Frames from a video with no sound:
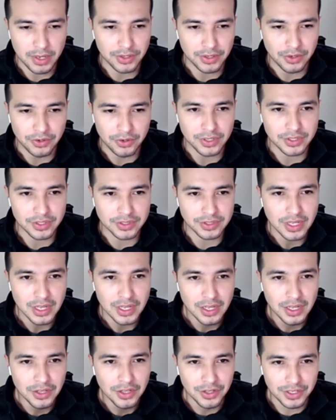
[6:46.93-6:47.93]
this
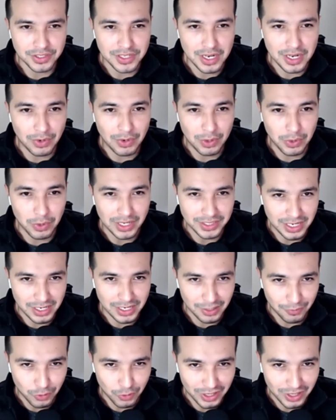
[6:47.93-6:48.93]
is not really what I signed up
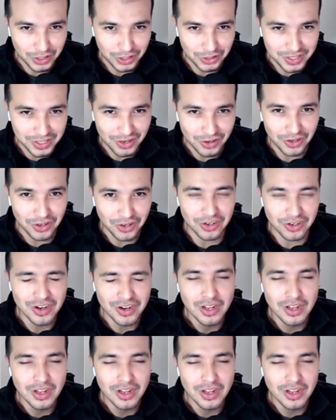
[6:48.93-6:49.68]
for, like you said earlier.